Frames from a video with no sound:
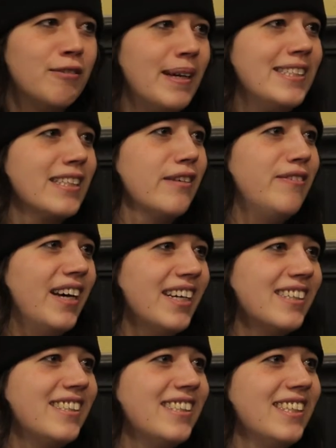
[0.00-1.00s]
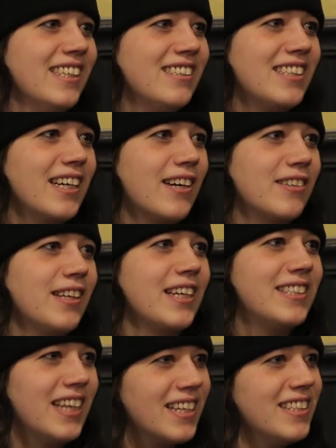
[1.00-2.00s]
Romantic Effect. It's like our
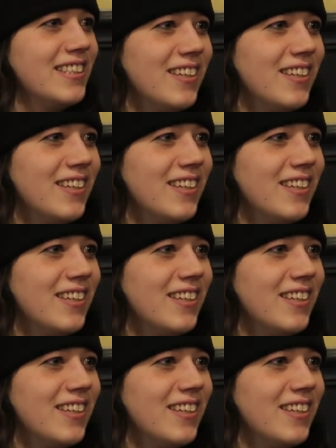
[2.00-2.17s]
like sexy